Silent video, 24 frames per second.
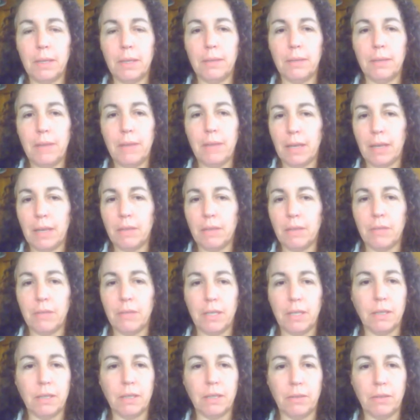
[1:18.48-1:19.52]
negative,
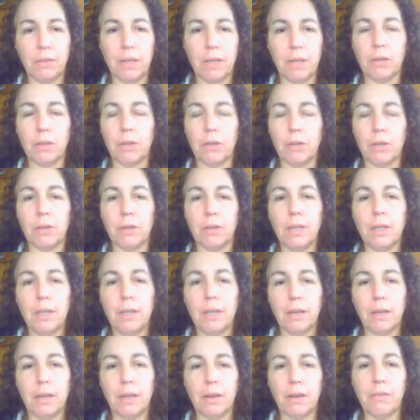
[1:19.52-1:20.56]
addictive, and other
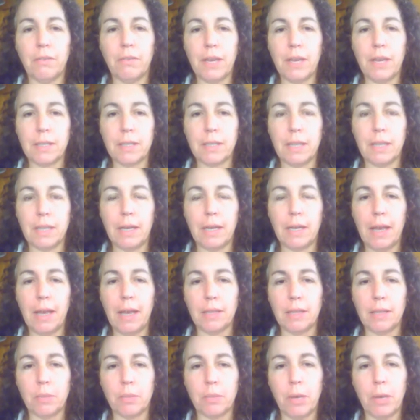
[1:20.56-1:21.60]
effects that it
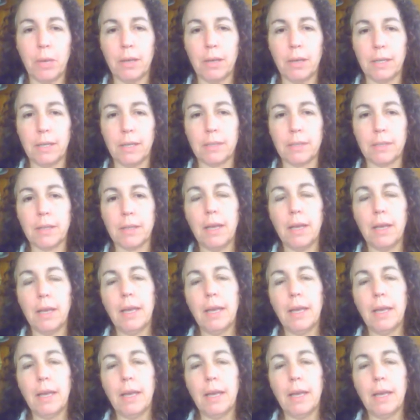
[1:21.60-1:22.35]
has upon us.